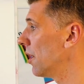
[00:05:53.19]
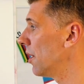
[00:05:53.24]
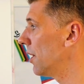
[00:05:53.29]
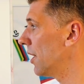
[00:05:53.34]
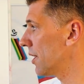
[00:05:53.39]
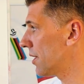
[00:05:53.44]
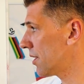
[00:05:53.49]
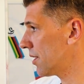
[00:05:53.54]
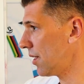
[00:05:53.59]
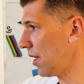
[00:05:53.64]

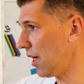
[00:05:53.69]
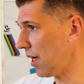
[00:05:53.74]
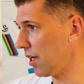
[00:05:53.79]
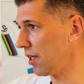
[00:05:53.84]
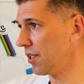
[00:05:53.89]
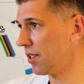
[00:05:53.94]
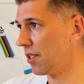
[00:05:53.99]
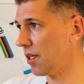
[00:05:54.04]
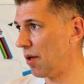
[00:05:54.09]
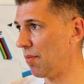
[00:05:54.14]
Let's take
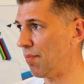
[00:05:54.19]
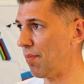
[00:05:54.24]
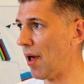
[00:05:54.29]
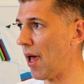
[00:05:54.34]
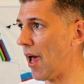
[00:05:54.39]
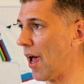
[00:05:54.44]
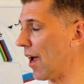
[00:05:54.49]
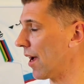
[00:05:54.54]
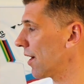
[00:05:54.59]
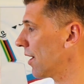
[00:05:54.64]
a step
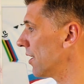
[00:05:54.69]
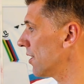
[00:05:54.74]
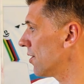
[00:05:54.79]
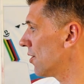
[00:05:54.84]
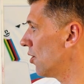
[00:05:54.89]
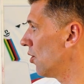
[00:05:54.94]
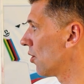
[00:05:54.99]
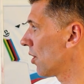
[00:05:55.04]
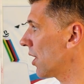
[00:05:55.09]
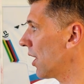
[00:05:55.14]
back
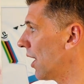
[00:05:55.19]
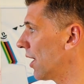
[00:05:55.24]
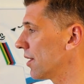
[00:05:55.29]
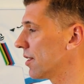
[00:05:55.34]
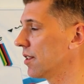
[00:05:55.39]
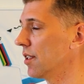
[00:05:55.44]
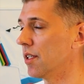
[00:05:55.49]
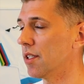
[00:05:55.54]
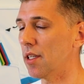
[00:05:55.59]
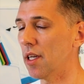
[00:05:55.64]
and look
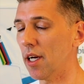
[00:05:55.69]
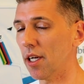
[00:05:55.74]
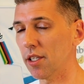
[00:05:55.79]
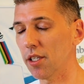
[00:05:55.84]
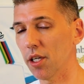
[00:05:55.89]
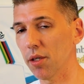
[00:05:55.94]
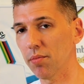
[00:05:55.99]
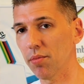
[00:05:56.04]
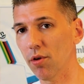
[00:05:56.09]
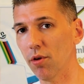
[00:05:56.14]
at this
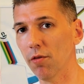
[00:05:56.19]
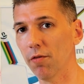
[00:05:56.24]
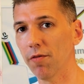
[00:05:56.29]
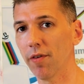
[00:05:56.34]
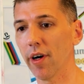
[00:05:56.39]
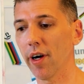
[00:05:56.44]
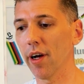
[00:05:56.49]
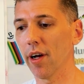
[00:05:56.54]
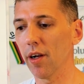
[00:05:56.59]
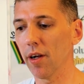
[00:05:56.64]
lactate
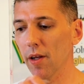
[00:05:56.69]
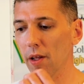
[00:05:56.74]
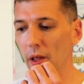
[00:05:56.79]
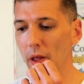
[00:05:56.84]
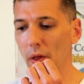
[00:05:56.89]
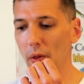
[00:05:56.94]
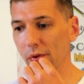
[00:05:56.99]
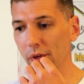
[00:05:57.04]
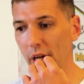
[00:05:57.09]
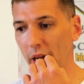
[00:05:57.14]

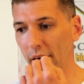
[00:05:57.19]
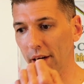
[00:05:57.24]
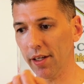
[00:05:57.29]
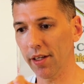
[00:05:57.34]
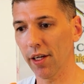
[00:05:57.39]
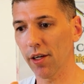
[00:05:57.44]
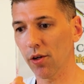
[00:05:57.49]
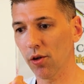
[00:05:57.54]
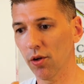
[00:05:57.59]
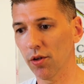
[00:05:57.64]
profile, the
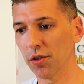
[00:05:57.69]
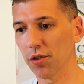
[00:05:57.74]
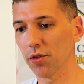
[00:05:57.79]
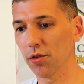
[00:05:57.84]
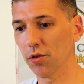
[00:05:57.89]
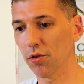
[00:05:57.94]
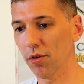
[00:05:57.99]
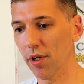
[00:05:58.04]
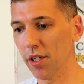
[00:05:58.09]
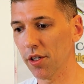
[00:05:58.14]
lactate
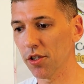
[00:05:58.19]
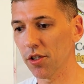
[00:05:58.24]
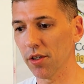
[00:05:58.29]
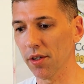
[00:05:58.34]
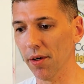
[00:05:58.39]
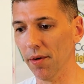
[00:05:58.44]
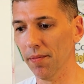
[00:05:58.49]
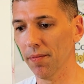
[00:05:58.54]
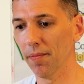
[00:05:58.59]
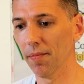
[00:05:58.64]

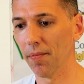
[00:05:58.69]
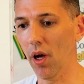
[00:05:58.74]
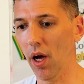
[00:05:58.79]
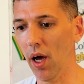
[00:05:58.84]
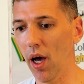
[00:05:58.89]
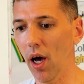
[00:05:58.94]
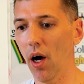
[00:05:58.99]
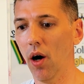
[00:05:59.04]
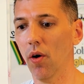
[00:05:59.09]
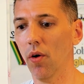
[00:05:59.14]
concentration,
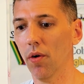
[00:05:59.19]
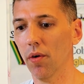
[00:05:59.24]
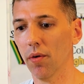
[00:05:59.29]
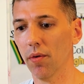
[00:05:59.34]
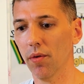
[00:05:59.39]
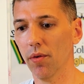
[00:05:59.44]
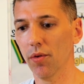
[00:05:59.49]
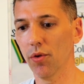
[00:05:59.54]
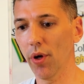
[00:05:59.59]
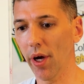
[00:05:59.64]

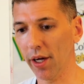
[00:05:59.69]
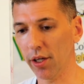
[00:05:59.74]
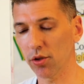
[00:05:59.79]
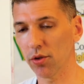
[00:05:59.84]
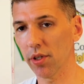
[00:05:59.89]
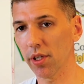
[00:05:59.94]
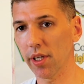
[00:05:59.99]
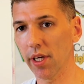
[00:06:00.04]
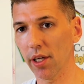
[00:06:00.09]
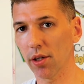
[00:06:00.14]
how you
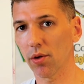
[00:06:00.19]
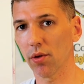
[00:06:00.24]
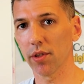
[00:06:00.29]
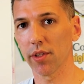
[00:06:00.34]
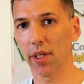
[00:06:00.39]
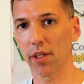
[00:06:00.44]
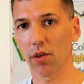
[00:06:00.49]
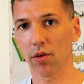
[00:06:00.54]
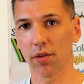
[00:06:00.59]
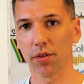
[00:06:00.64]
actually get to
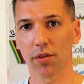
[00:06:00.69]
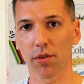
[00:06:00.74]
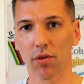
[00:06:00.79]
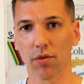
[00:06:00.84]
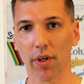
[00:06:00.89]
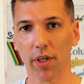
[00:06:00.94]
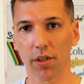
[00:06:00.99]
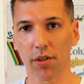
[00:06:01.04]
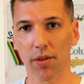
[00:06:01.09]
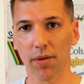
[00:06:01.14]
that
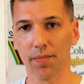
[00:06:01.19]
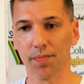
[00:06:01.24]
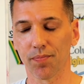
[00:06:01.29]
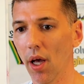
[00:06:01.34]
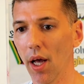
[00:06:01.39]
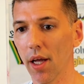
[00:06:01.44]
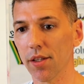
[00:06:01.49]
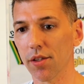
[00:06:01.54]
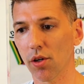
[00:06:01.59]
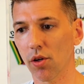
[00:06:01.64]
concentration.
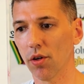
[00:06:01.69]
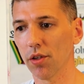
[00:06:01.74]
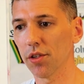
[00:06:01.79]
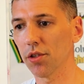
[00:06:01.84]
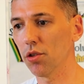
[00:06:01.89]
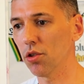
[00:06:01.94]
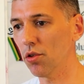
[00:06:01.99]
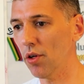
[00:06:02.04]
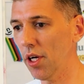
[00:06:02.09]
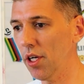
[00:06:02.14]
And the
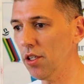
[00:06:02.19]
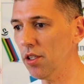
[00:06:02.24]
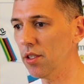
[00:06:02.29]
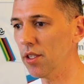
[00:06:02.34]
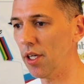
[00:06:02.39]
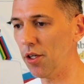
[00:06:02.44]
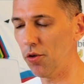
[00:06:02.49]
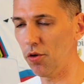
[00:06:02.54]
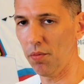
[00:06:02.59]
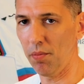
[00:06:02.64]

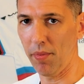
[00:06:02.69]
concentration that you